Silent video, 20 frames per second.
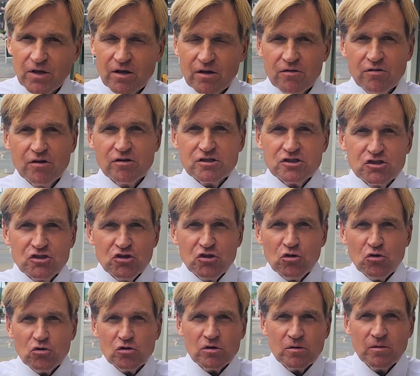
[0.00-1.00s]
There's
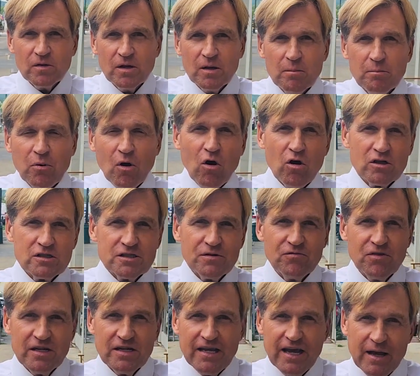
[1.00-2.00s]
two parts of
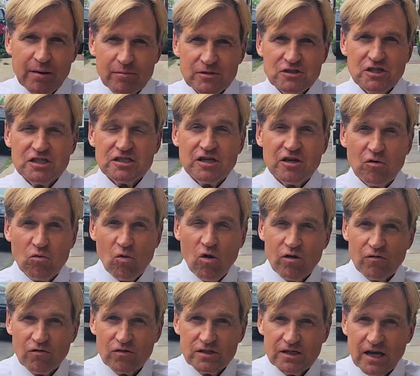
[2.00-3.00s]
the damages in a
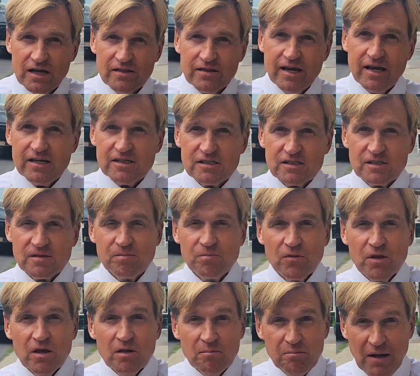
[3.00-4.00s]
wrongful death case:
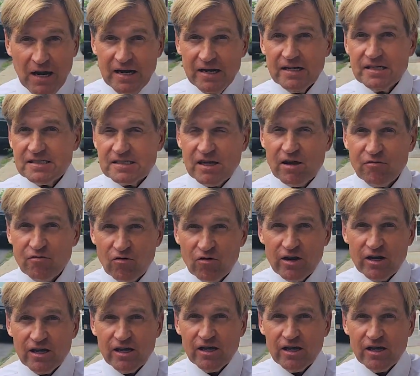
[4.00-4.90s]
pain and suffering